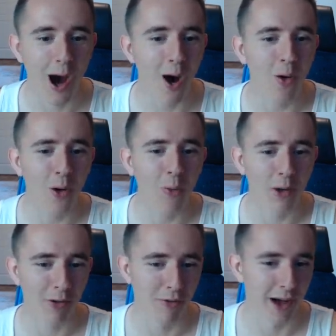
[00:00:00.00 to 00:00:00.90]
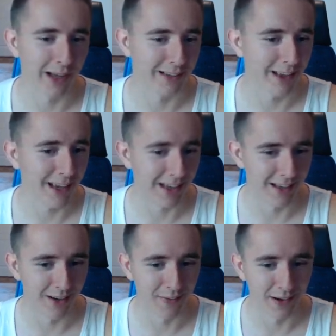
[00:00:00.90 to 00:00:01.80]
how long would a flight
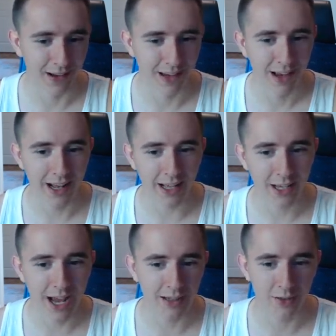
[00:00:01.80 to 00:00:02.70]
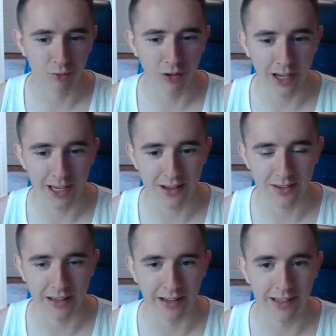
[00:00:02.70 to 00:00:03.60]
take down here? Like, and I can't just fly
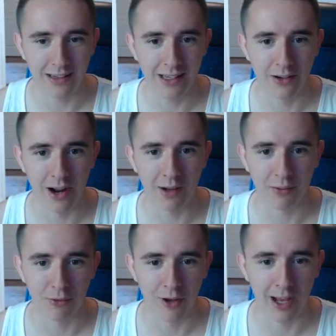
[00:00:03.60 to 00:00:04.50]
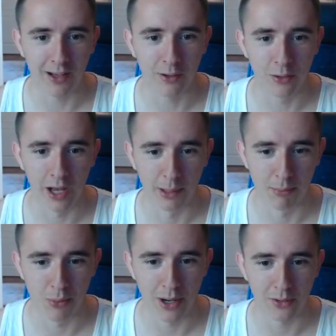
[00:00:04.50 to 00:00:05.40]
instant either. I have to fly to
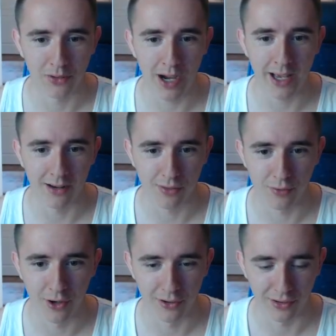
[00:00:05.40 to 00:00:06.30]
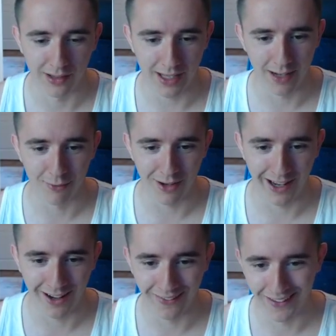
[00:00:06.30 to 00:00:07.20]
like Buenos Aires first and then fly down